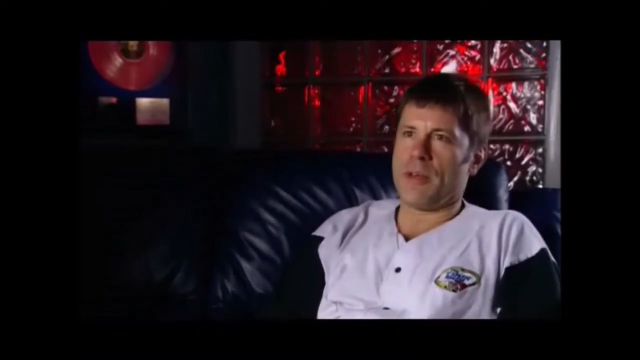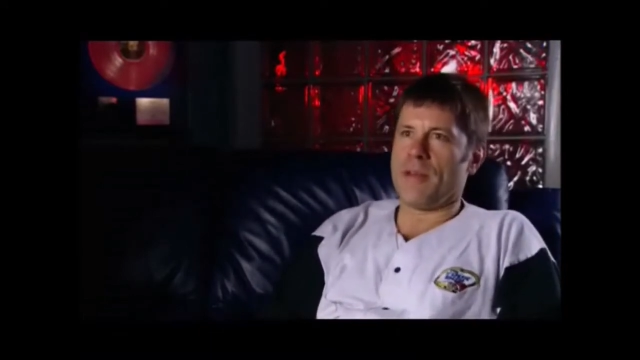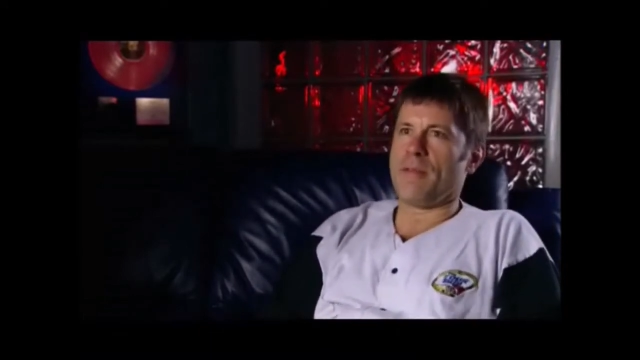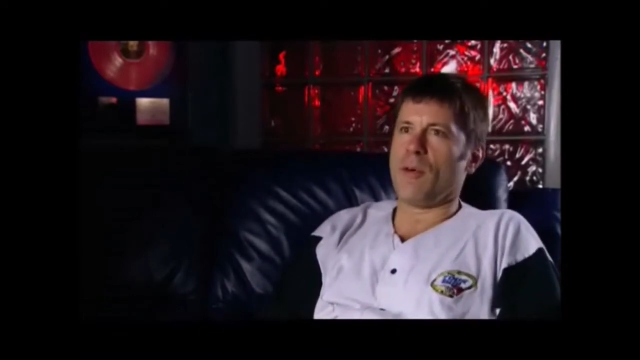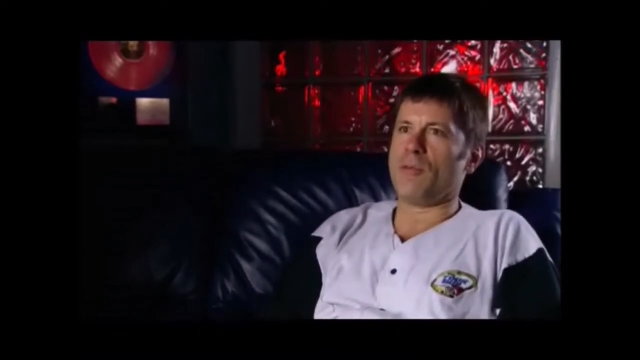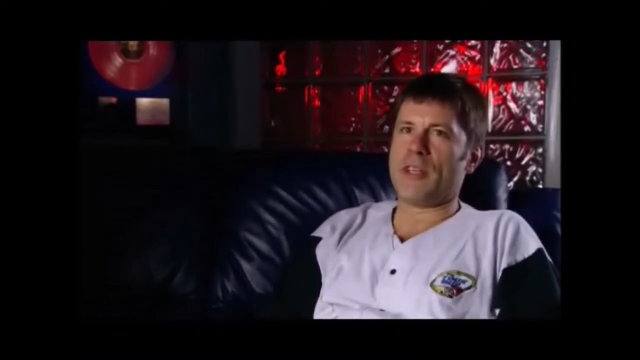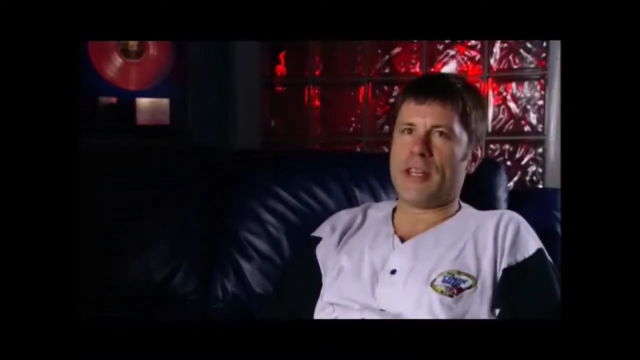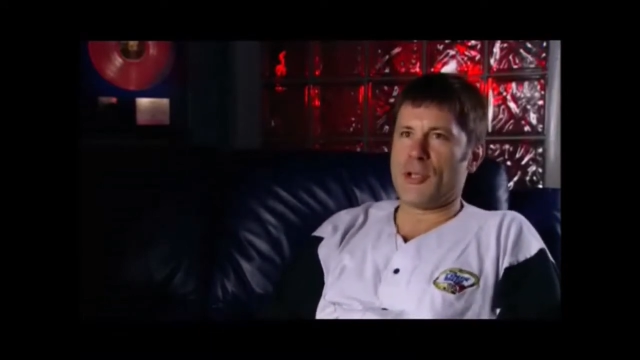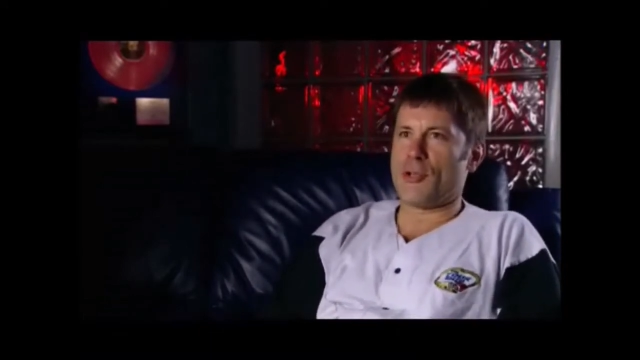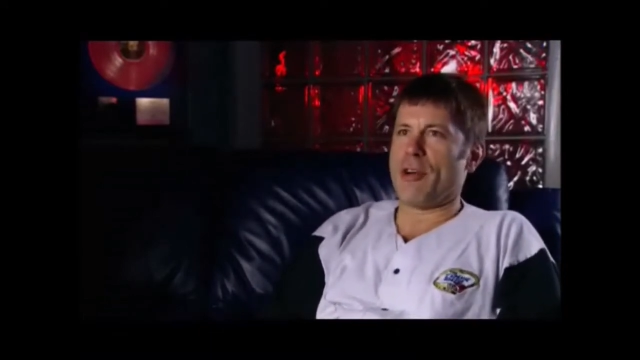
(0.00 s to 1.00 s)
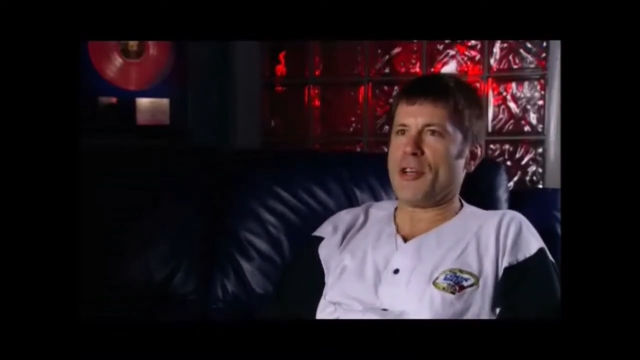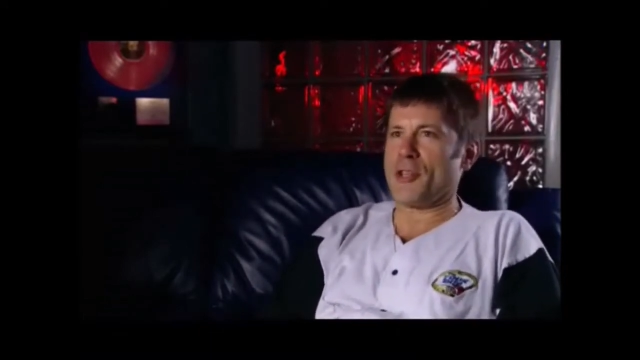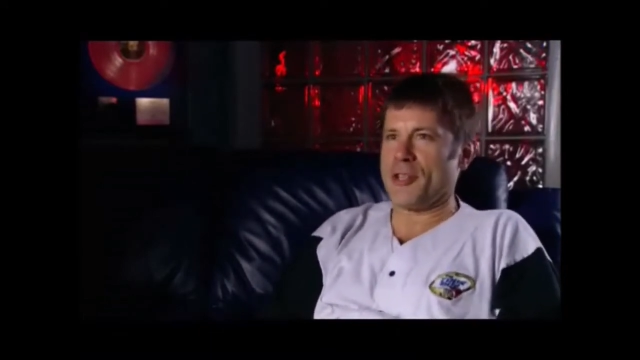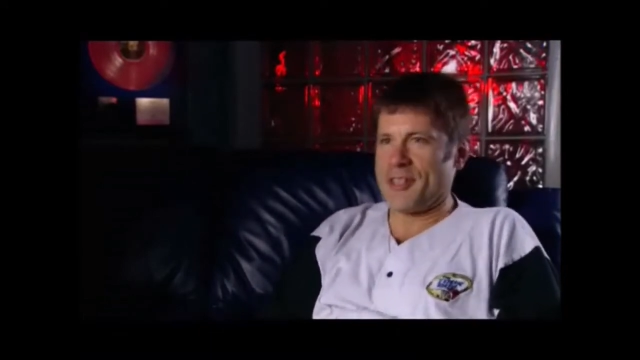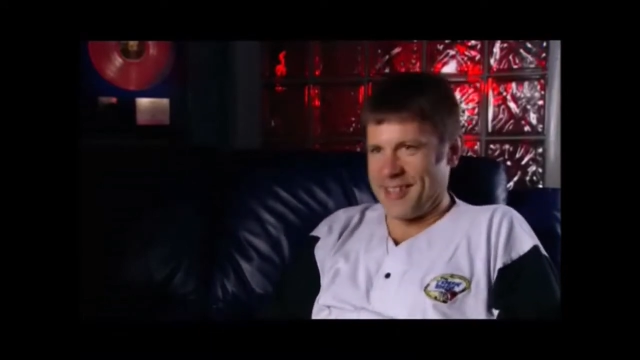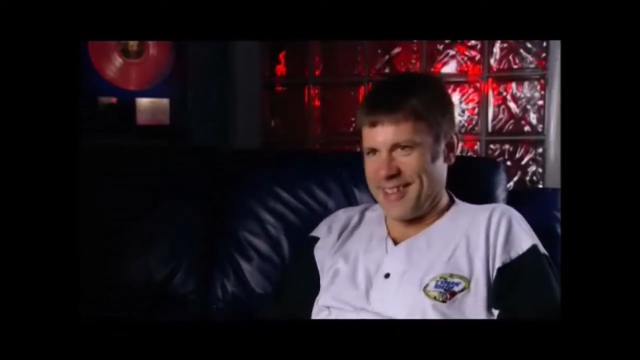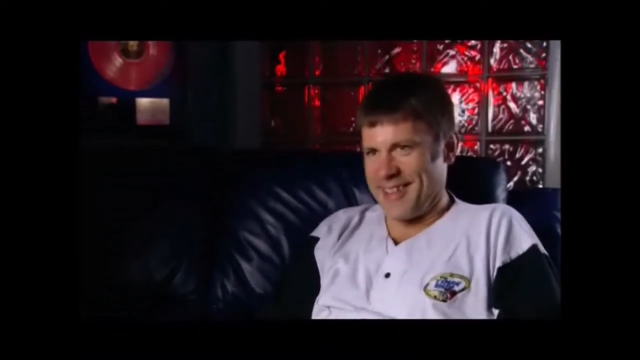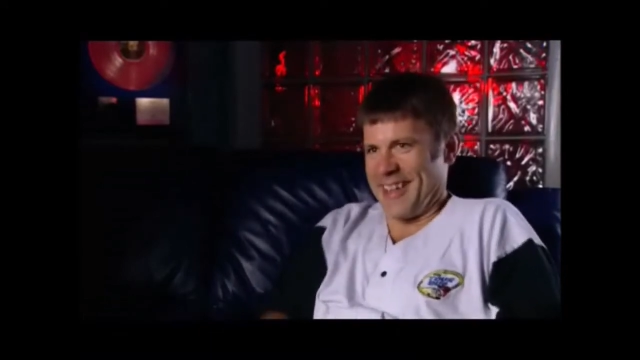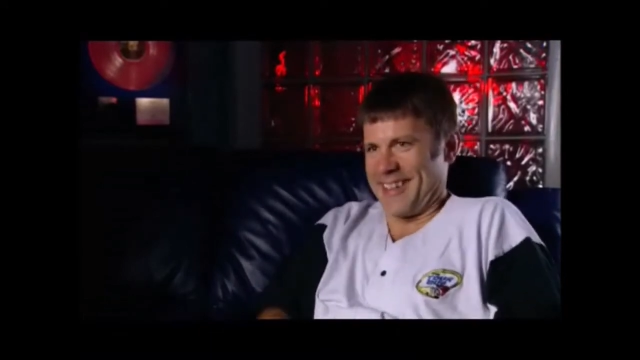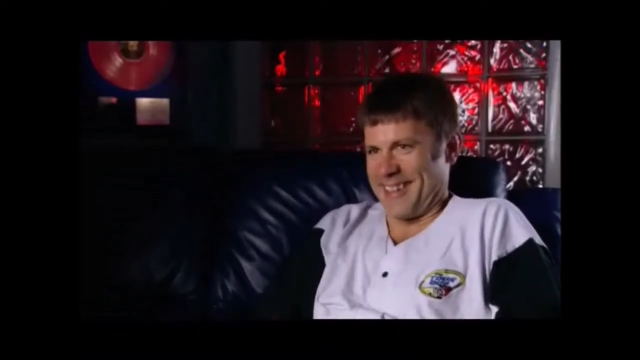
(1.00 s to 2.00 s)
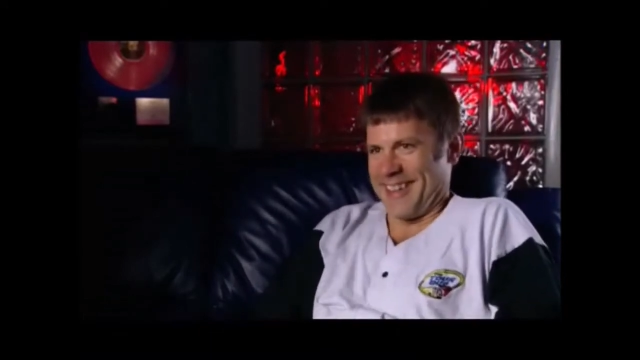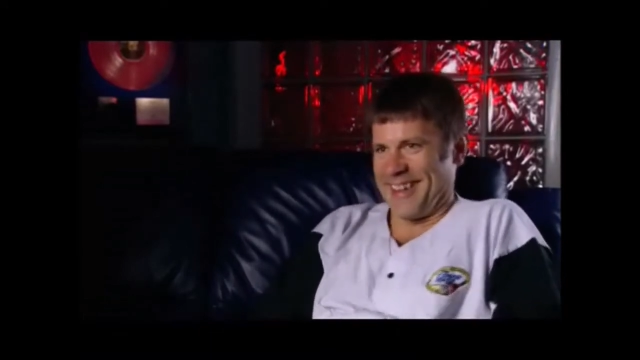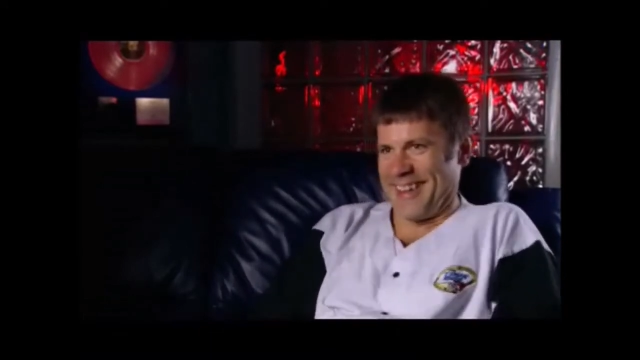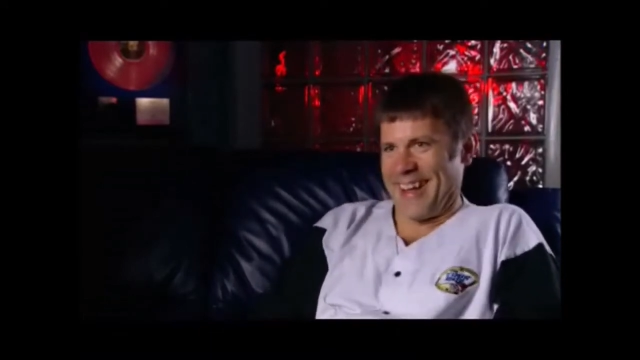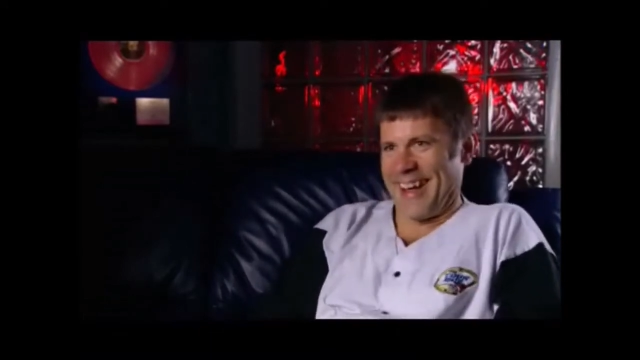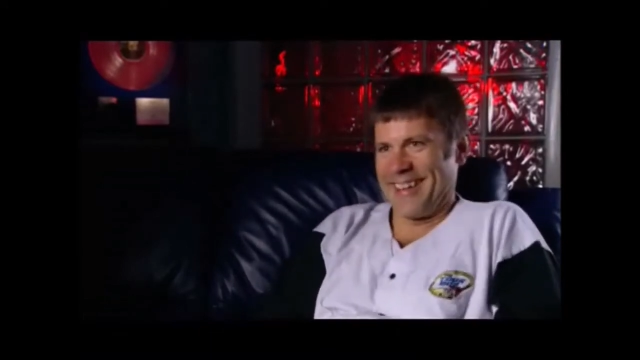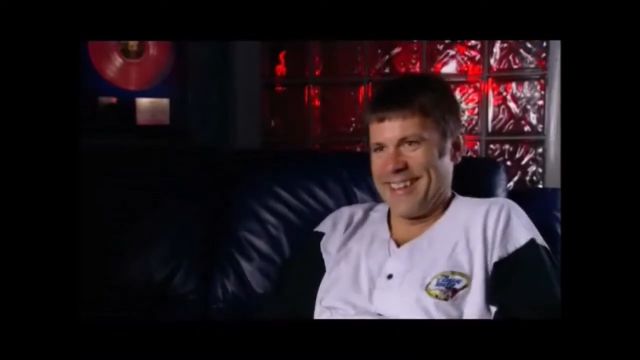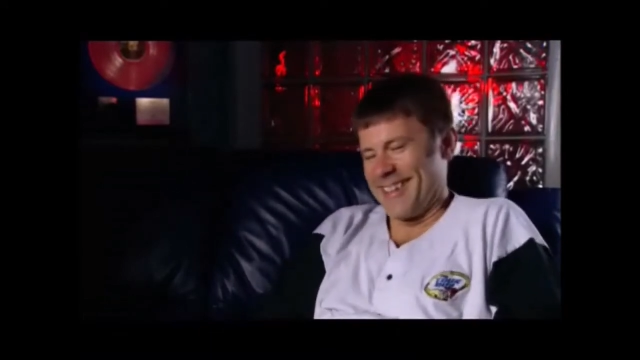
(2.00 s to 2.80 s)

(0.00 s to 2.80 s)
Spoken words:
It involved digging trenches and things like that.